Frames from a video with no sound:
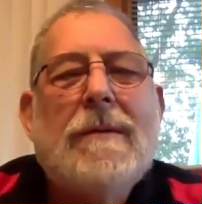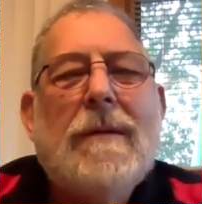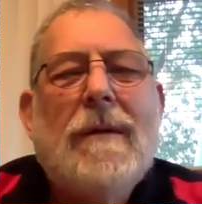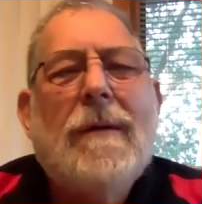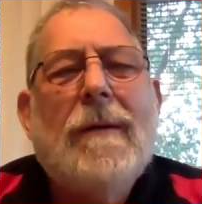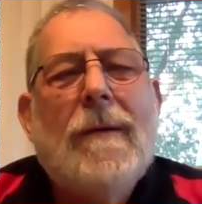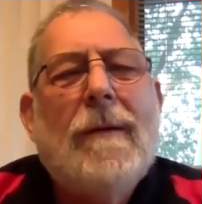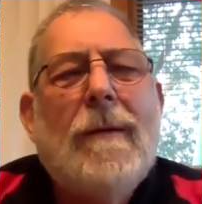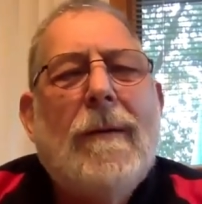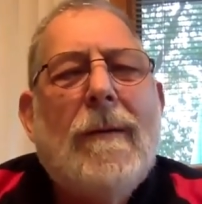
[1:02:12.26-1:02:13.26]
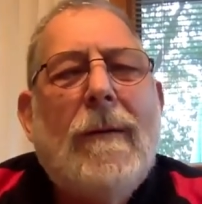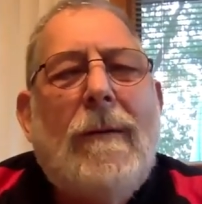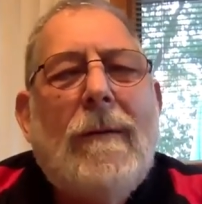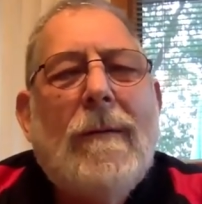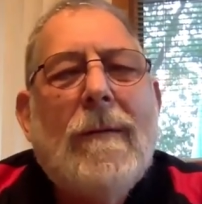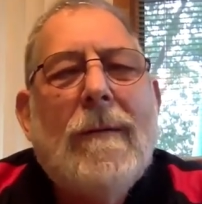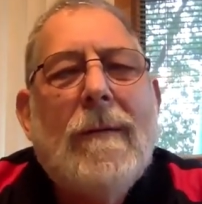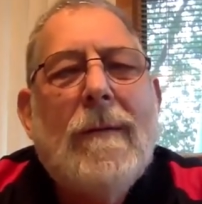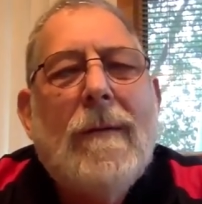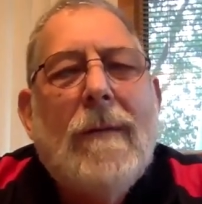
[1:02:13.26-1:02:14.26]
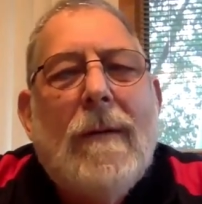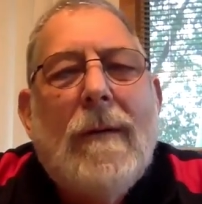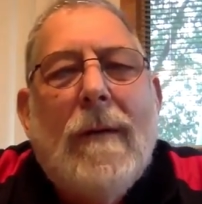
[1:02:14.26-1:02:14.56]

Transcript: Okay, and this one?